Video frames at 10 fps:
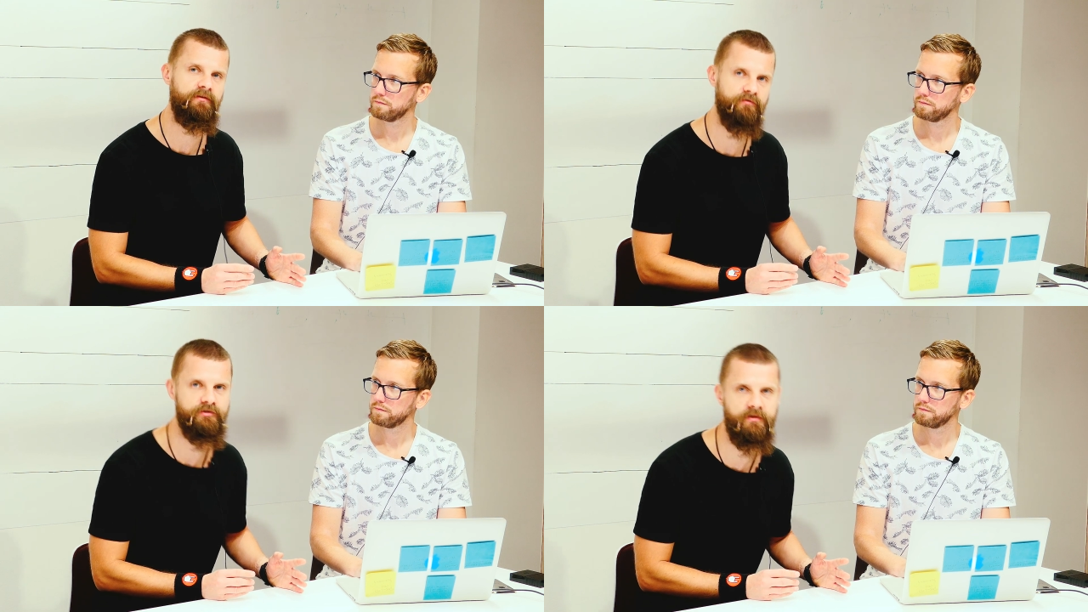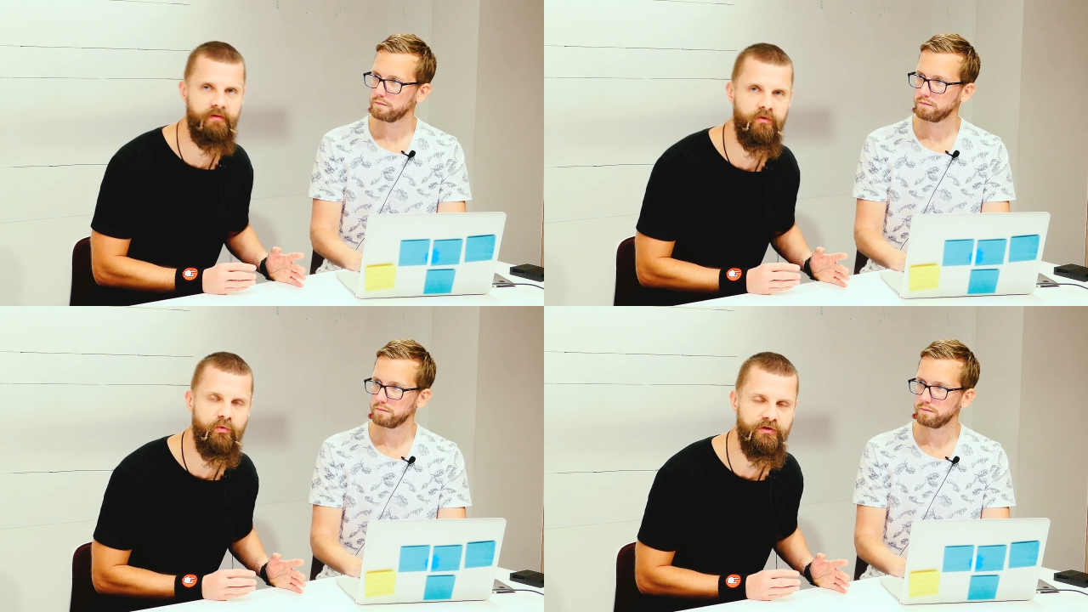Speaker 1: that you're
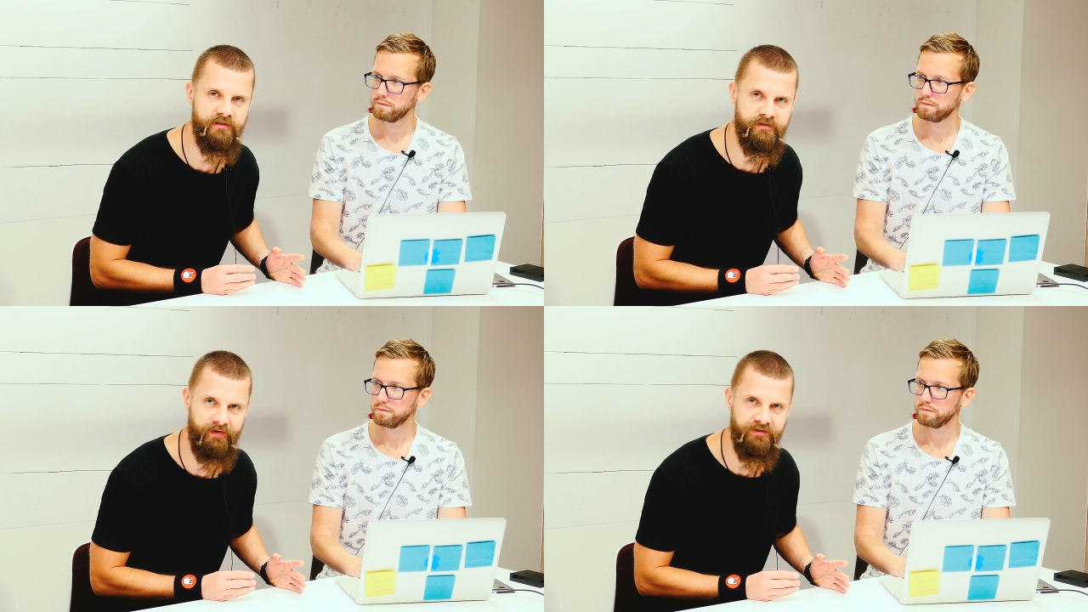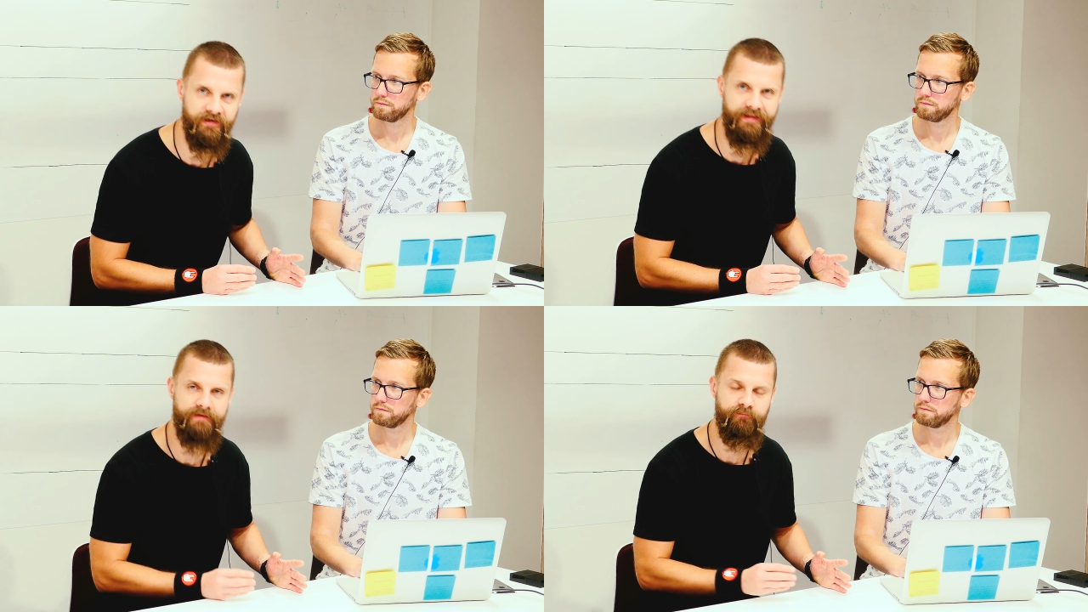shipping, which is
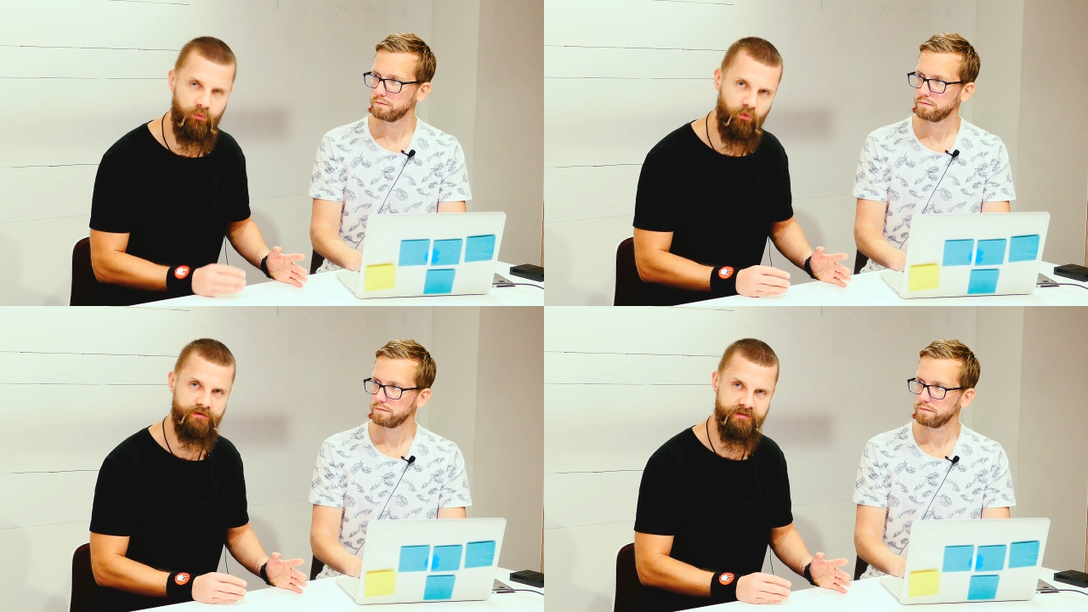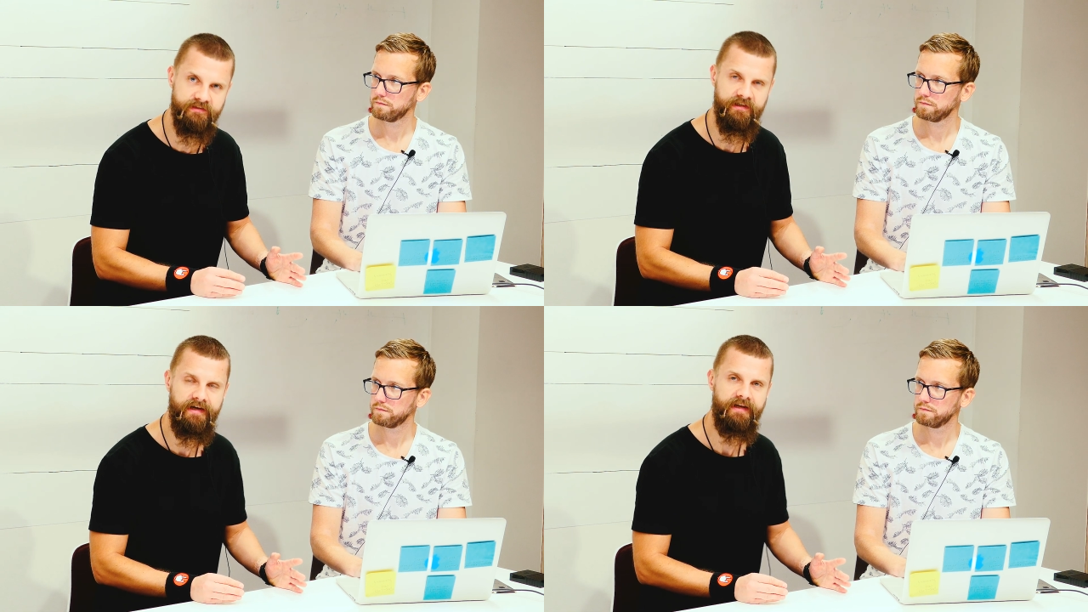especially
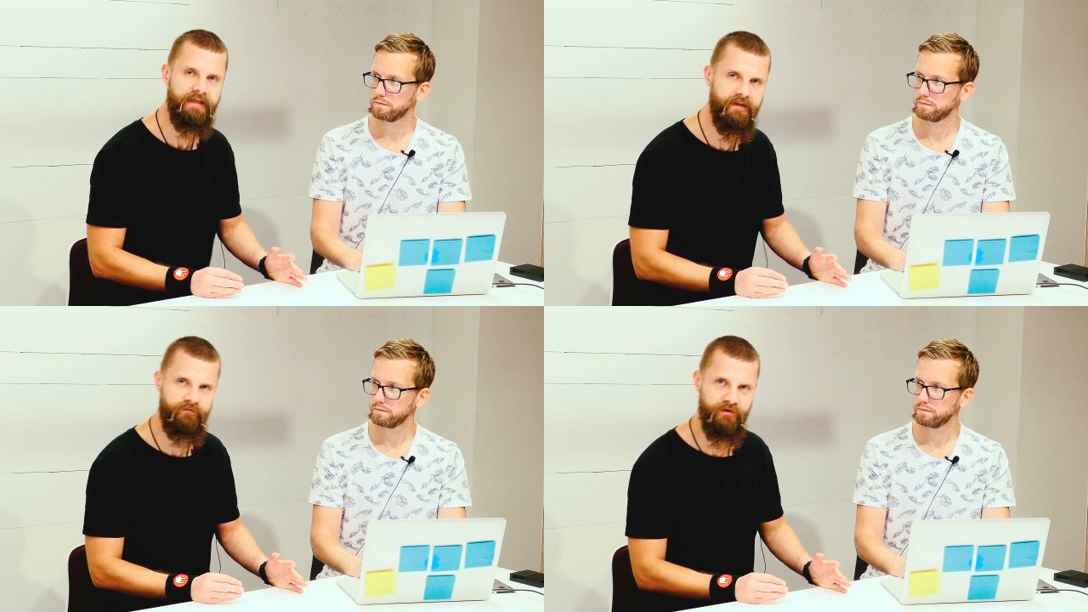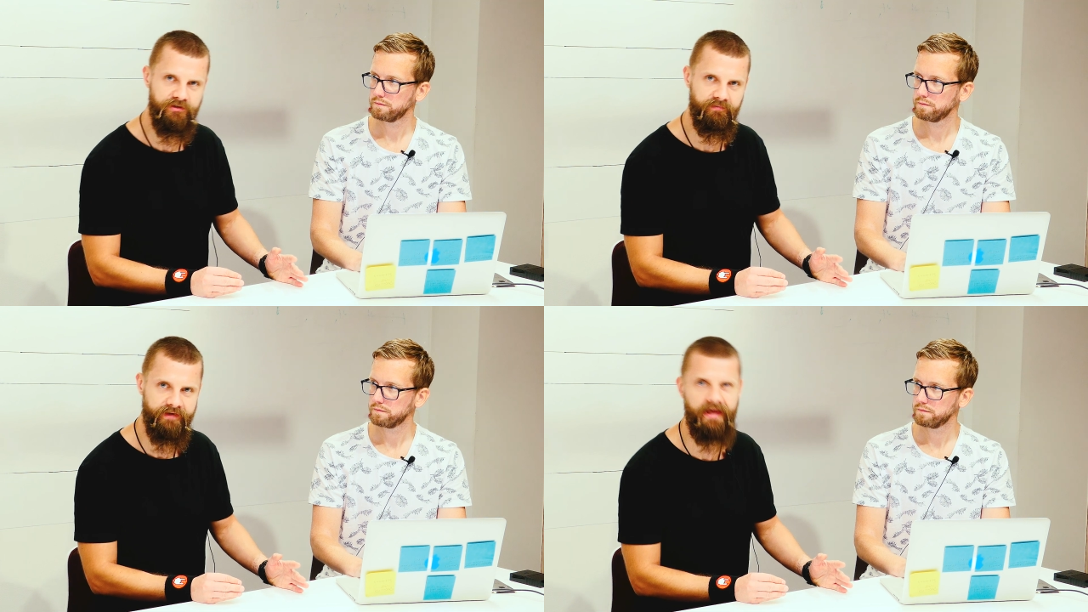important if
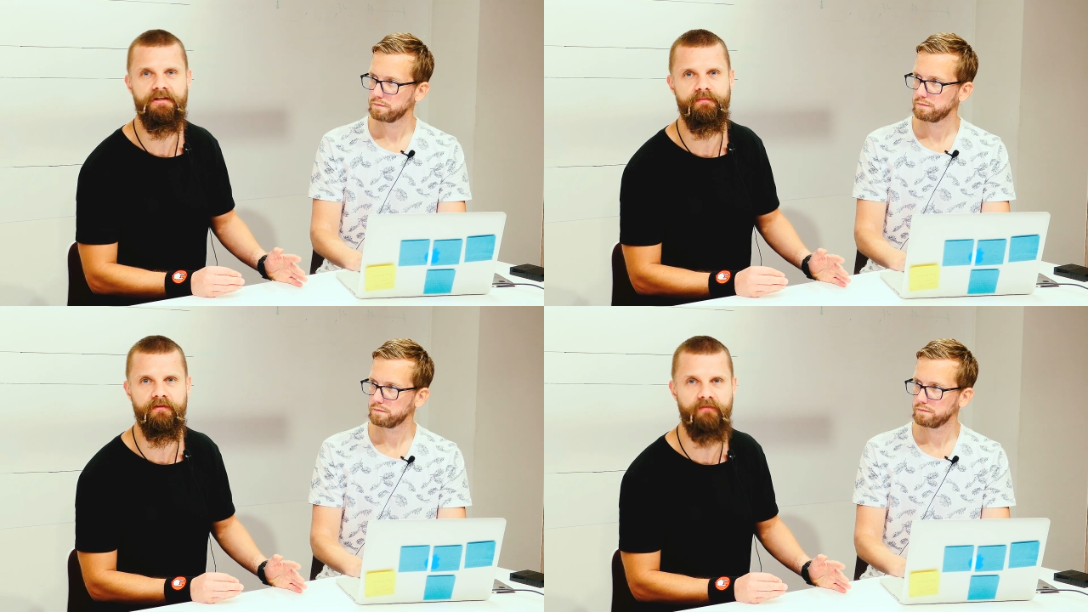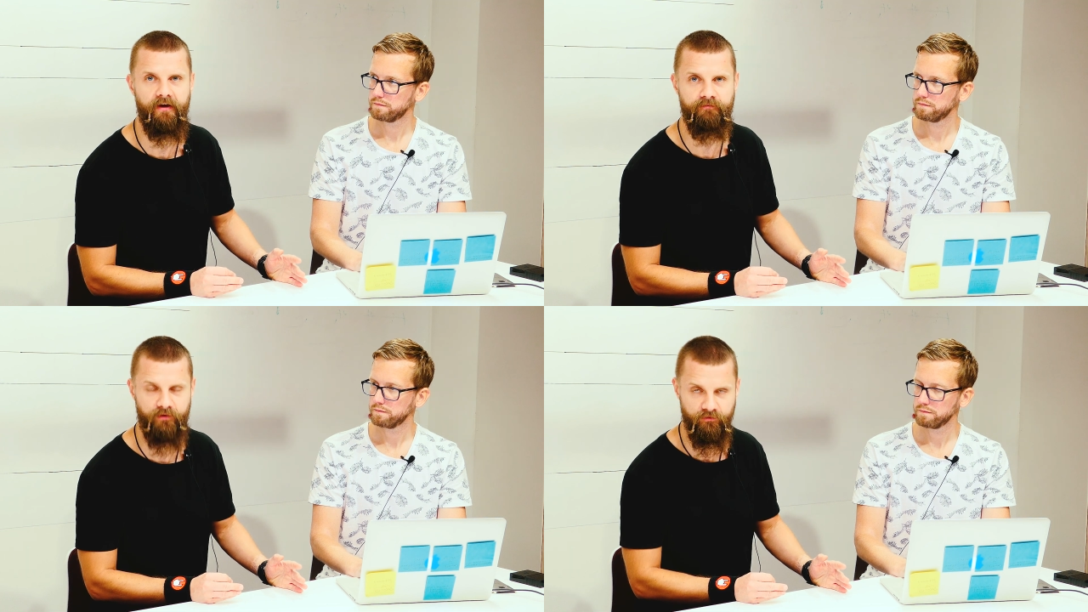you're shipping
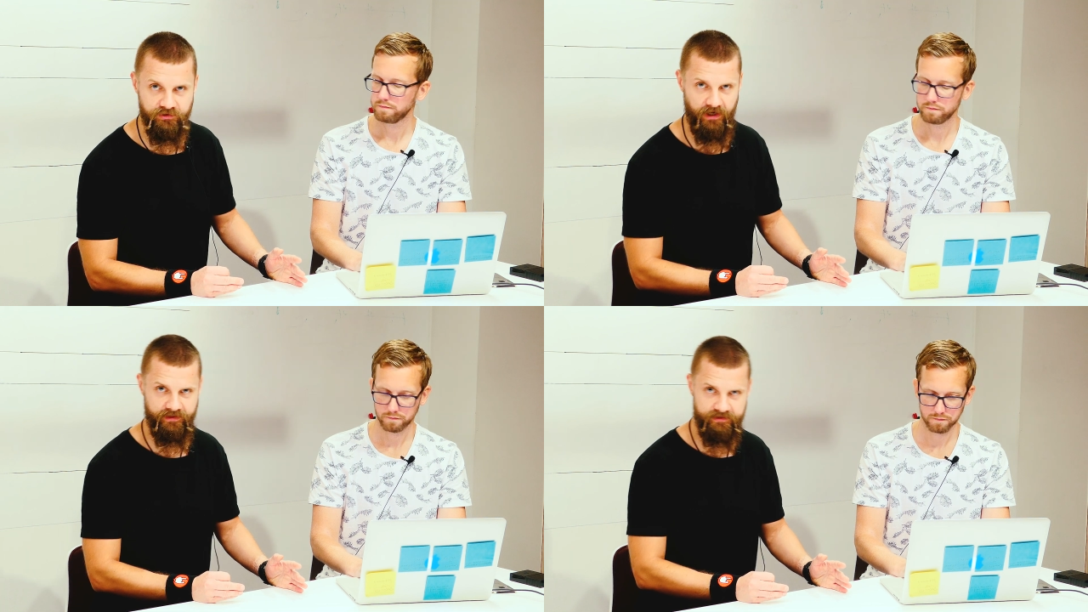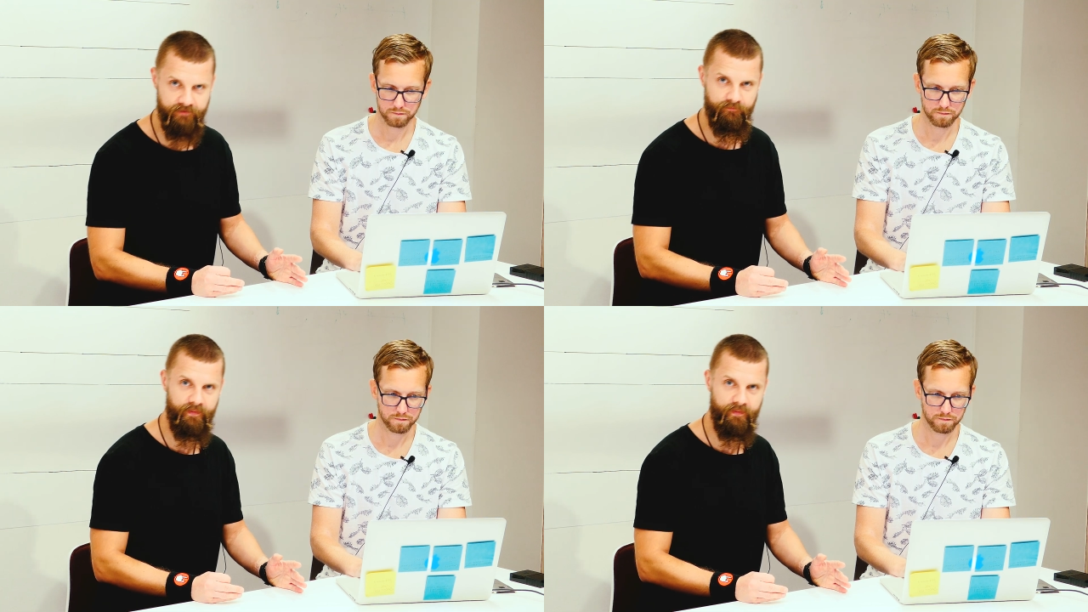HTML5 project.